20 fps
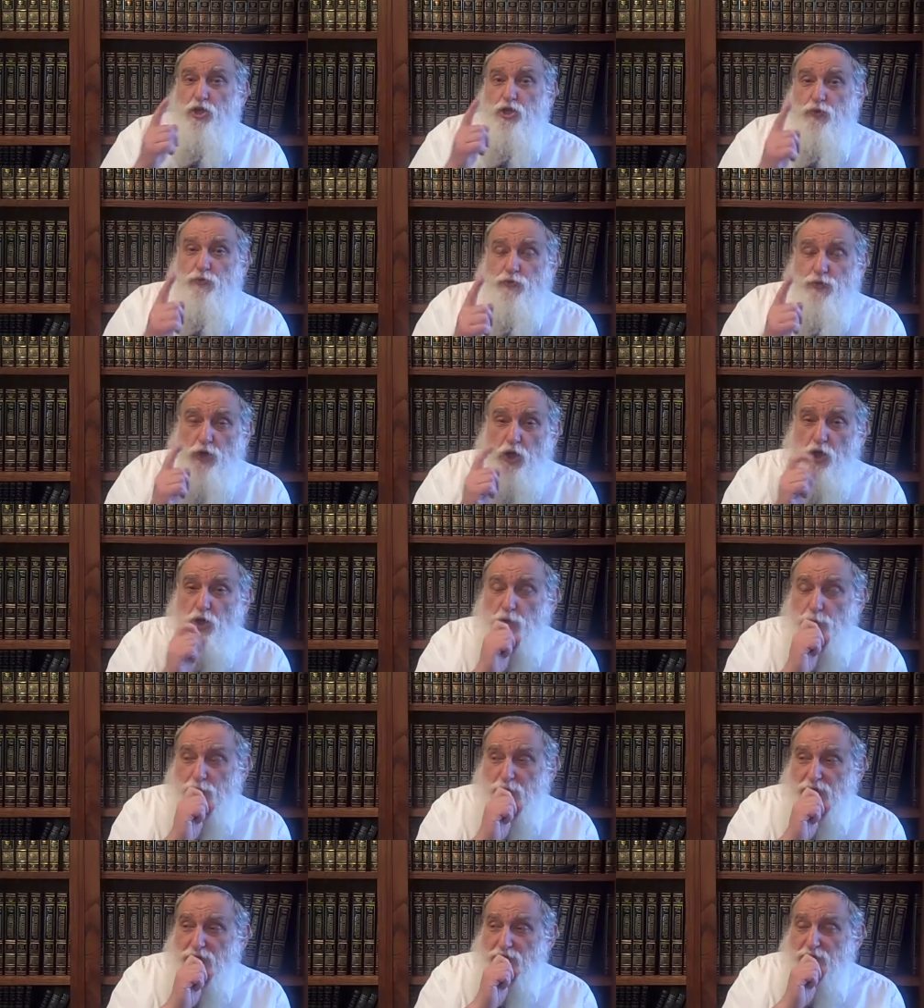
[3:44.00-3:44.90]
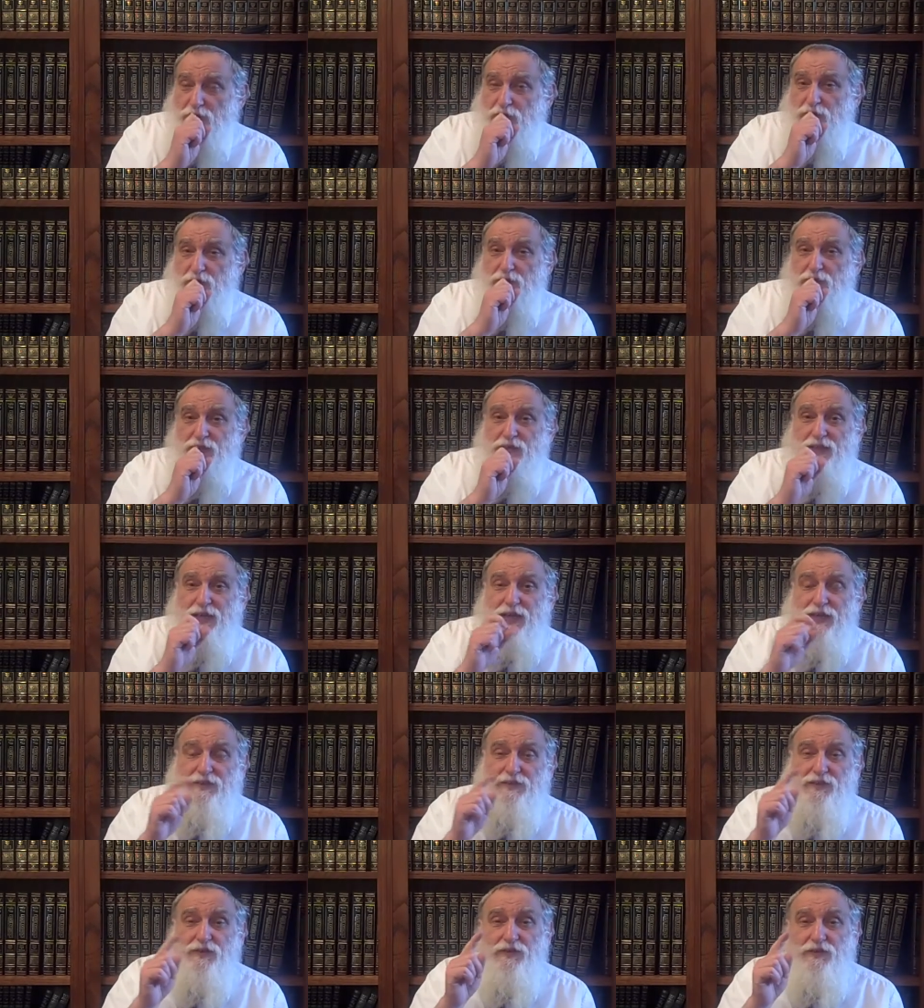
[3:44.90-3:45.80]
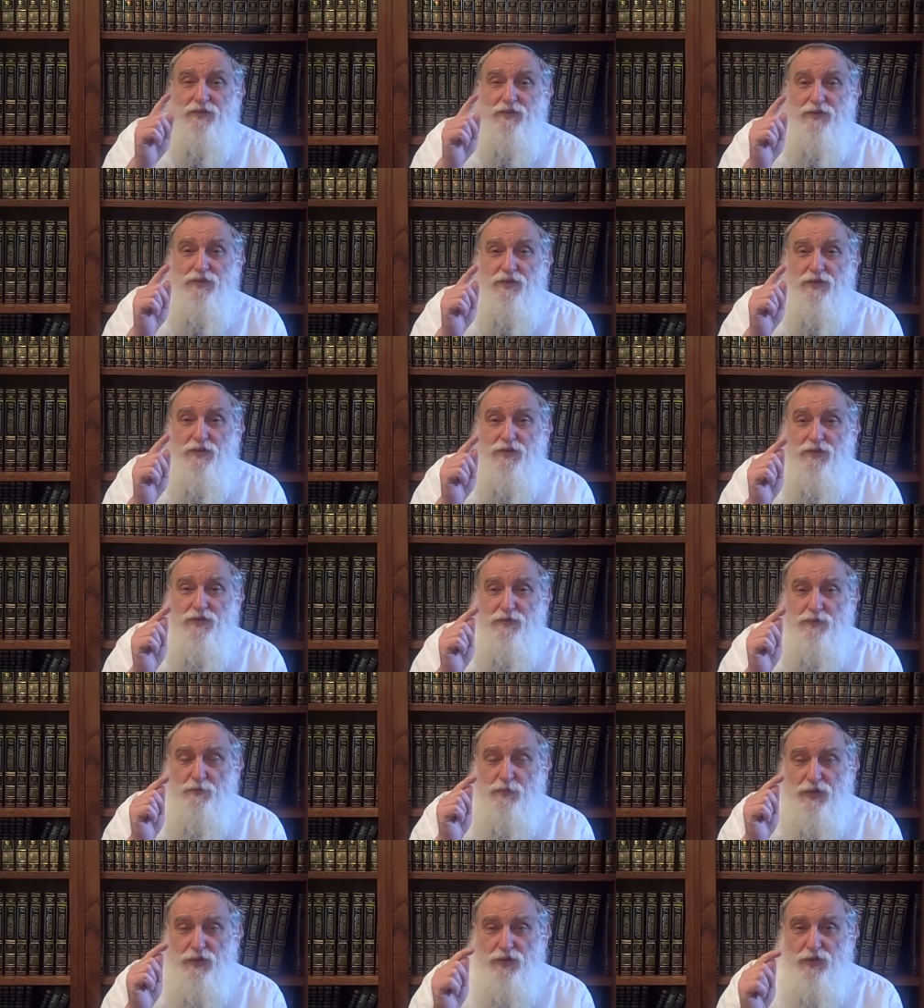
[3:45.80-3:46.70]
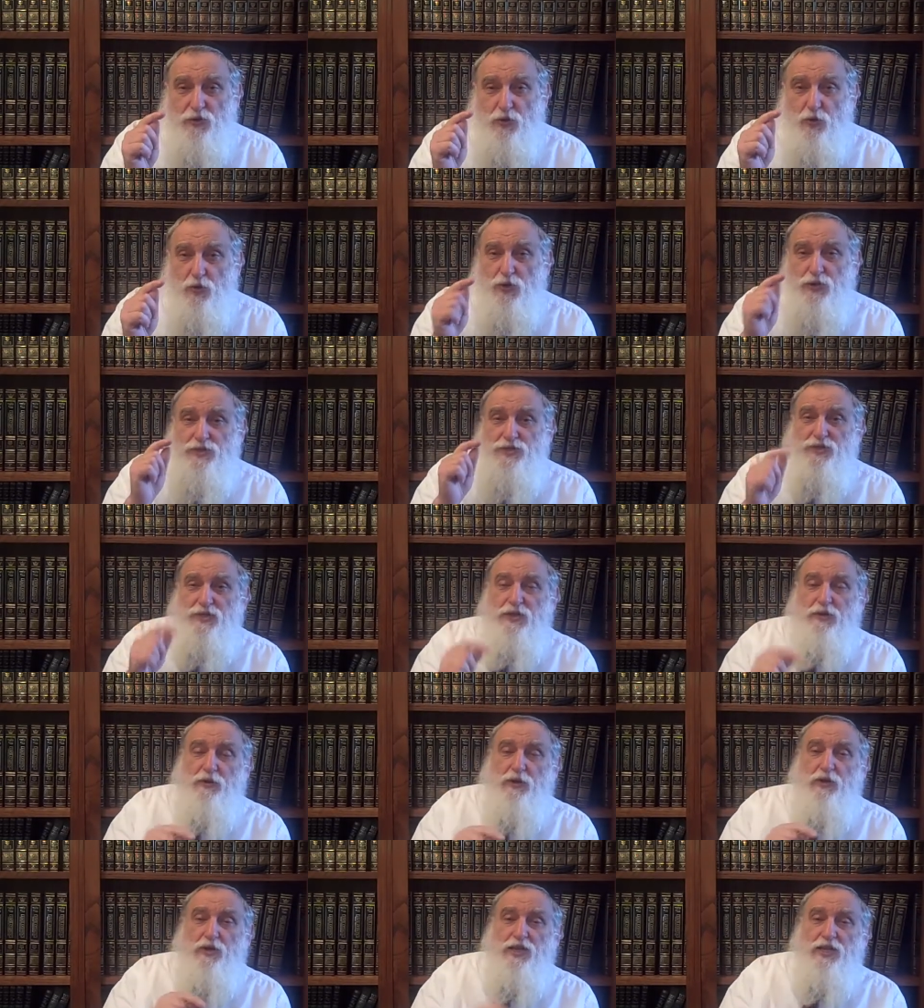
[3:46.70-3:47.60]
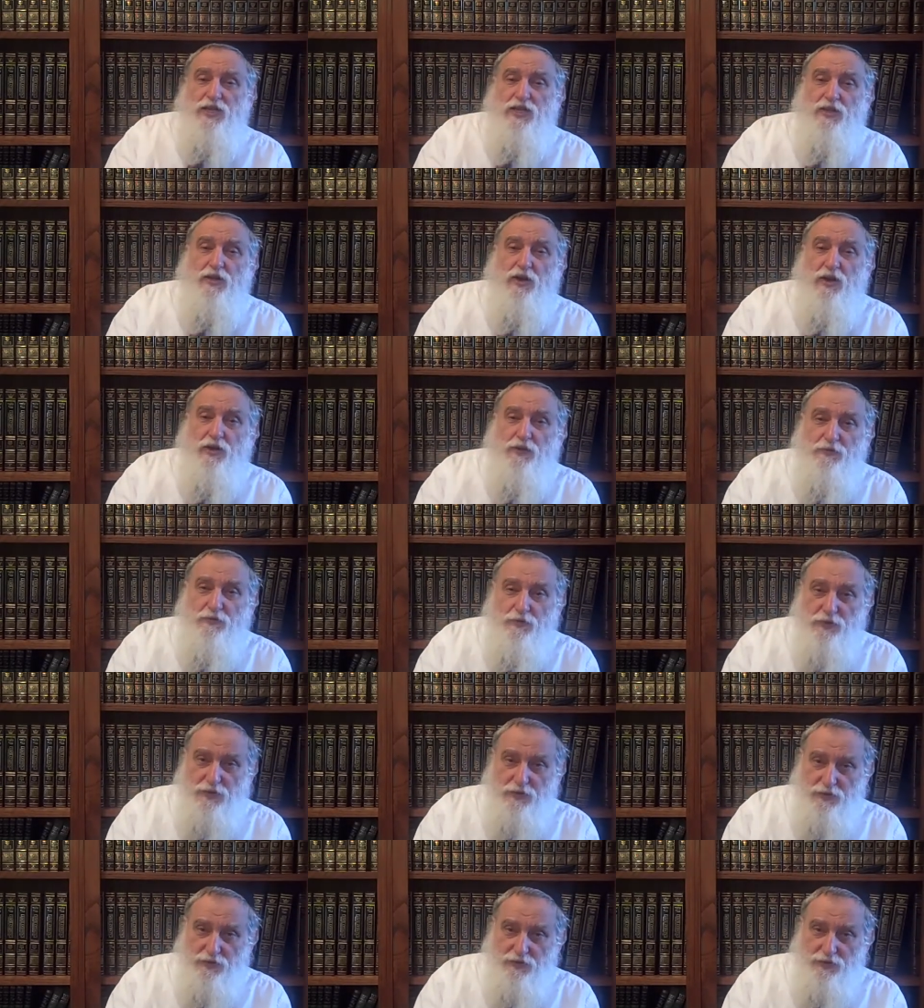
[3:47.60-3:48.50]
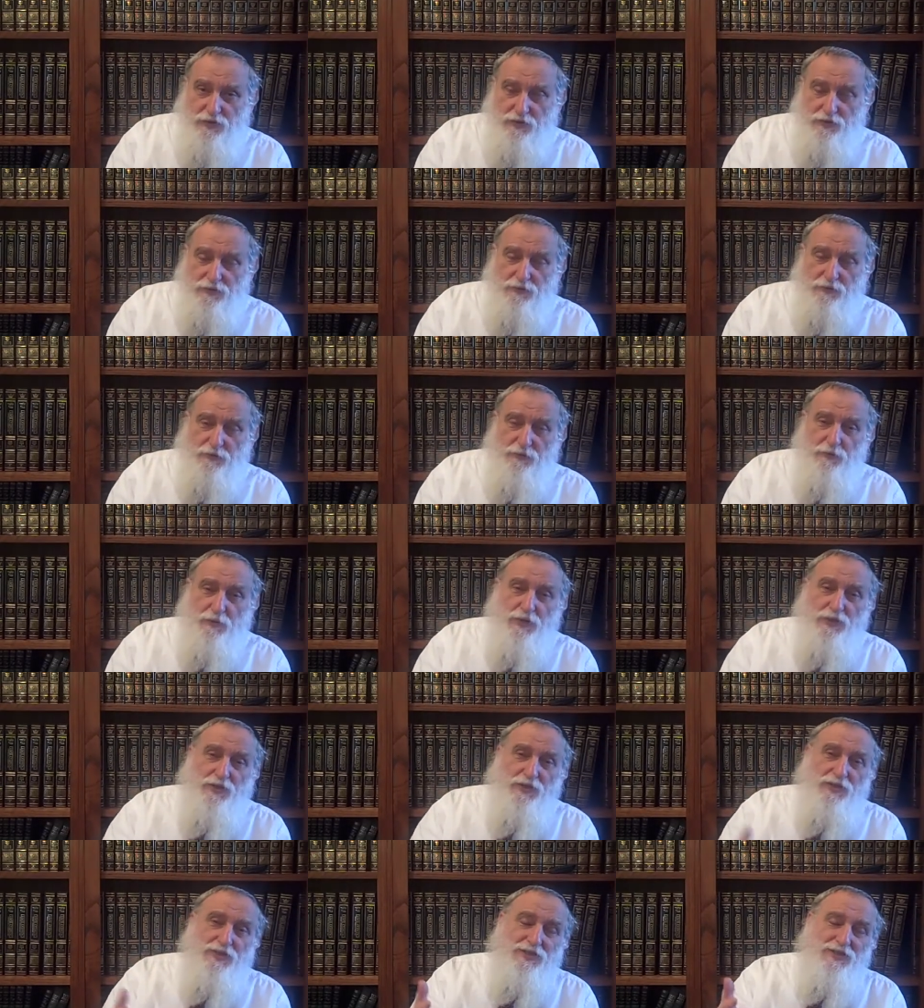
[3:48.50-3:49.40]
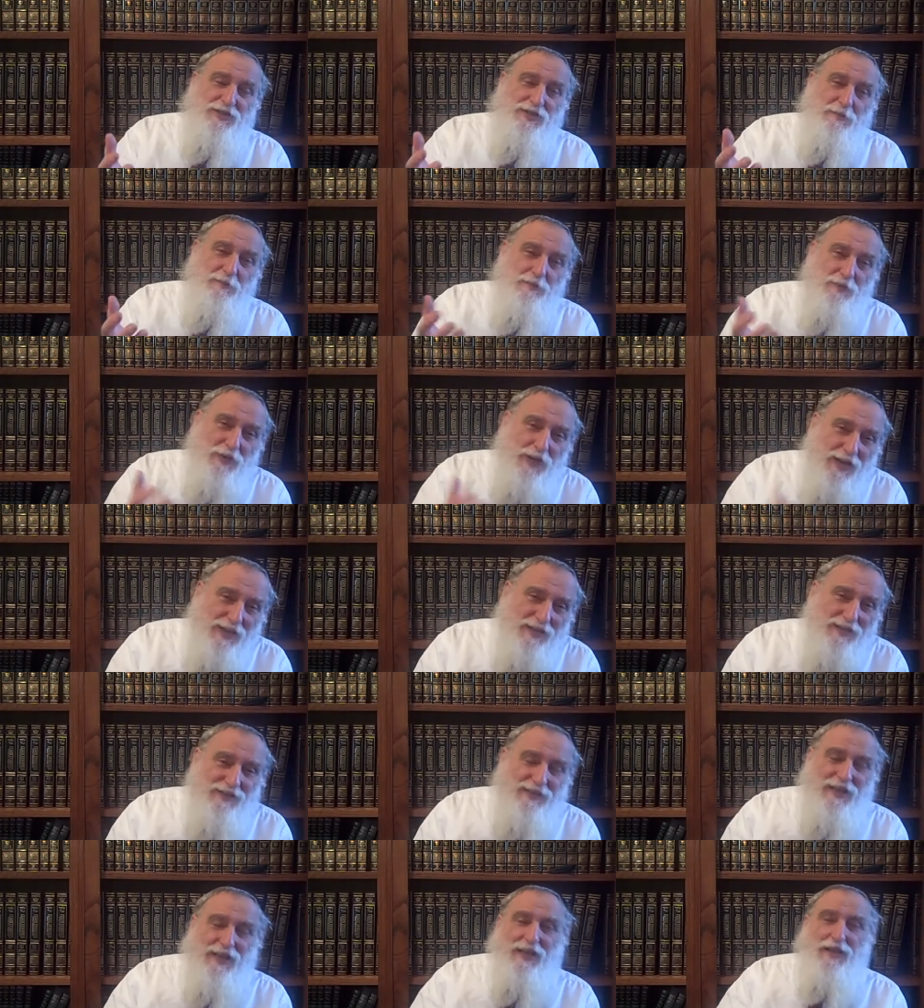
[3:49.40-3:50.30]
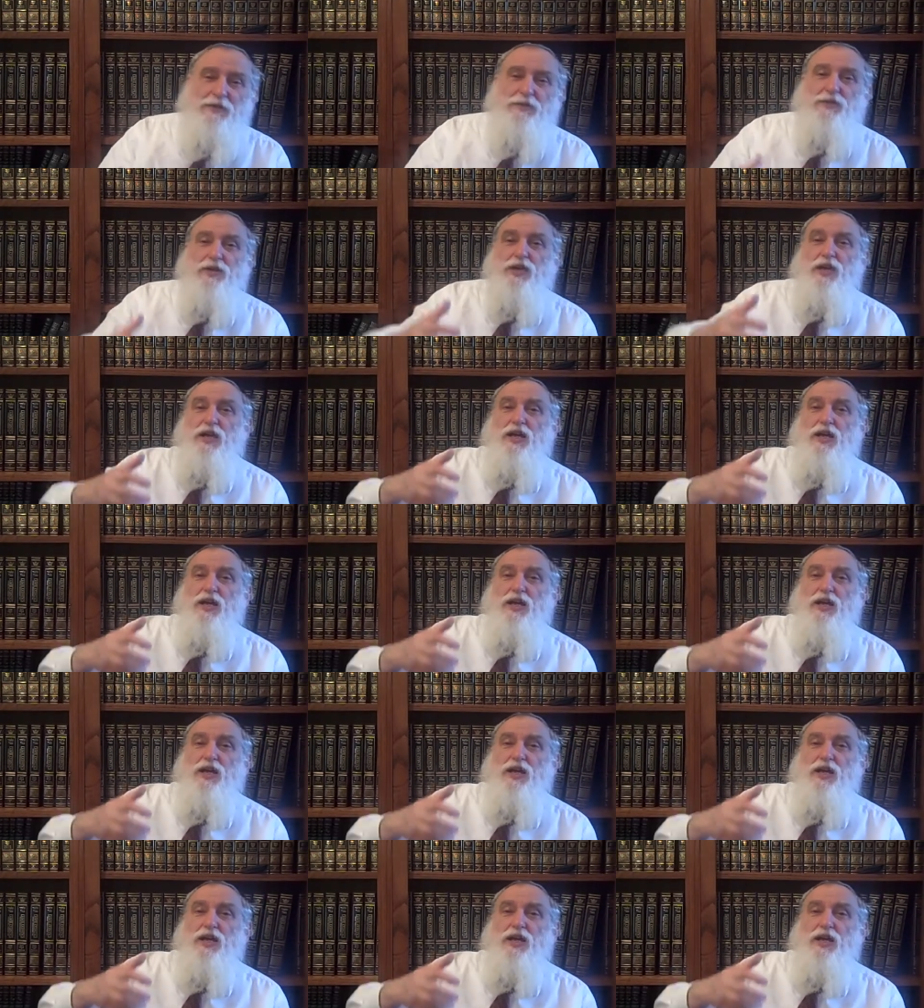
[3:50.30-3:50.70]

You've told me that because there are ERVs, which is the breakdown